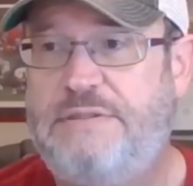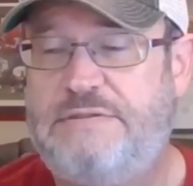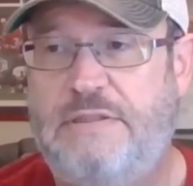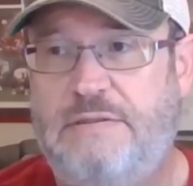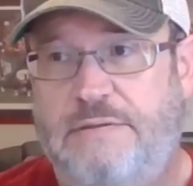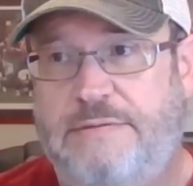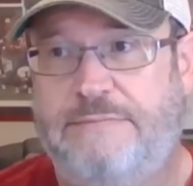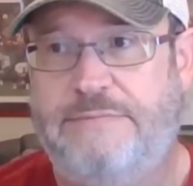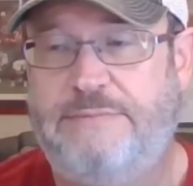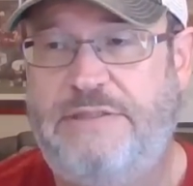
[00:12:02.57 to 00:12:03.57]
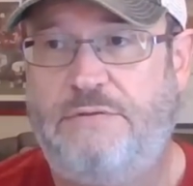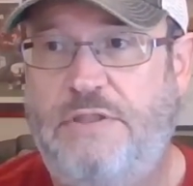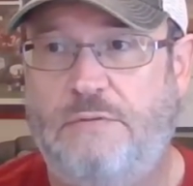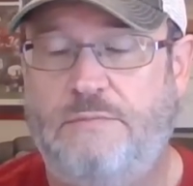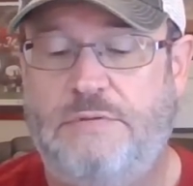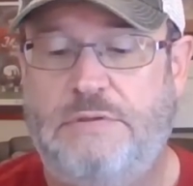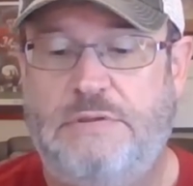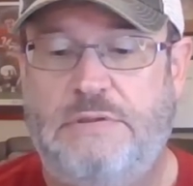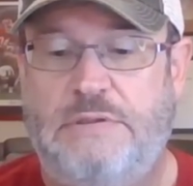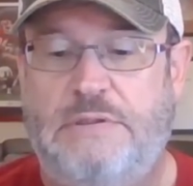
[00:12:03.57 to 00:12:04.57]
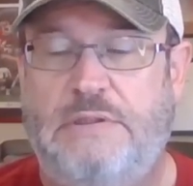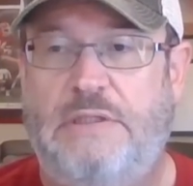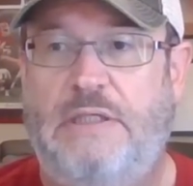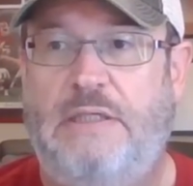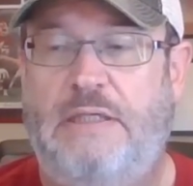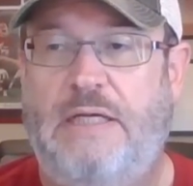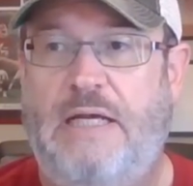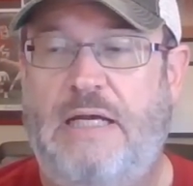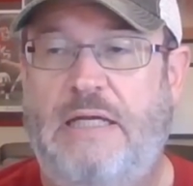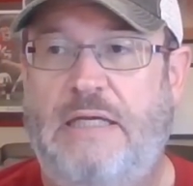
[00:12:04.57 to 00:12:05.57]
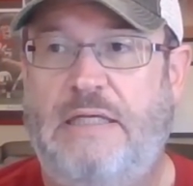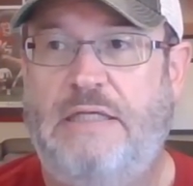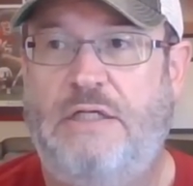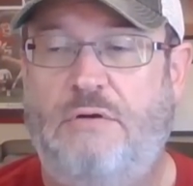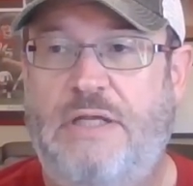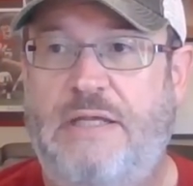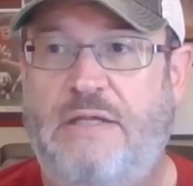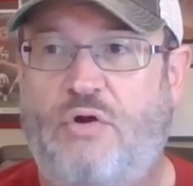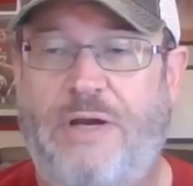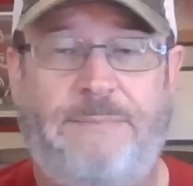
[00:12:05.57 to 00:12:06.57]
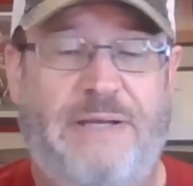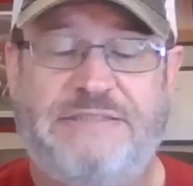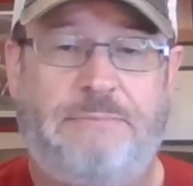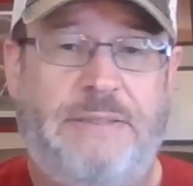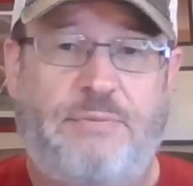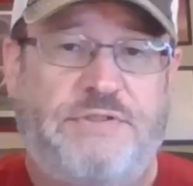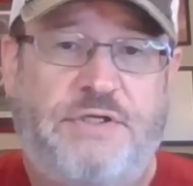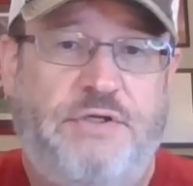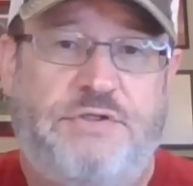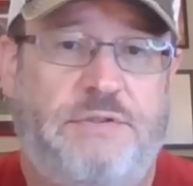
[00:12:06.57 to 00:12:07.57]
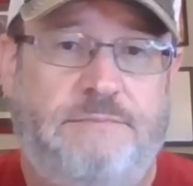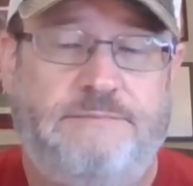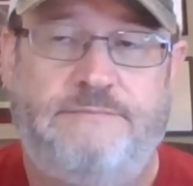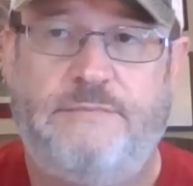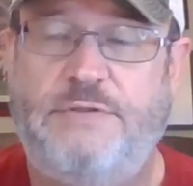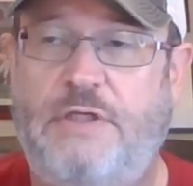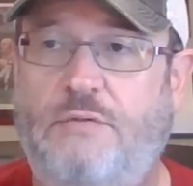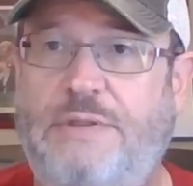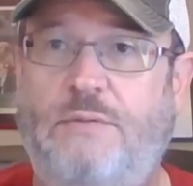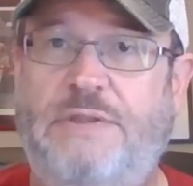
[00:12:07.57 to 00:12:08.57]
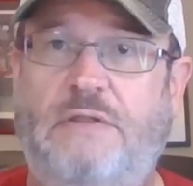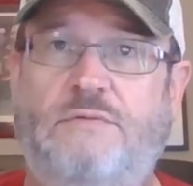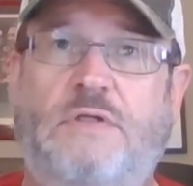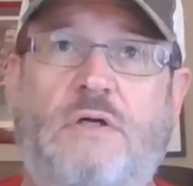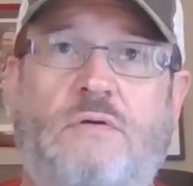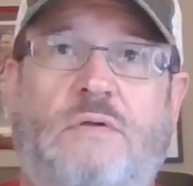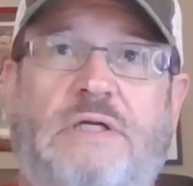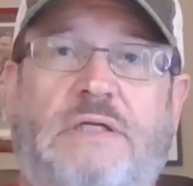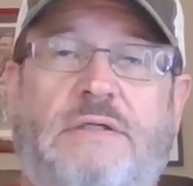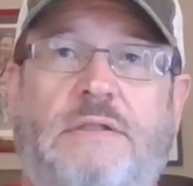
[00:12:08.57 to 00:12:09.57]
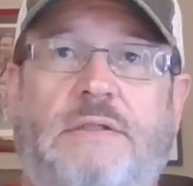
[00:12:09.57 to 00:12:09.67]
but uh, we don't know. Uh, you know, and, and, quite possibly persecution. You know, we, we don't know. Uh,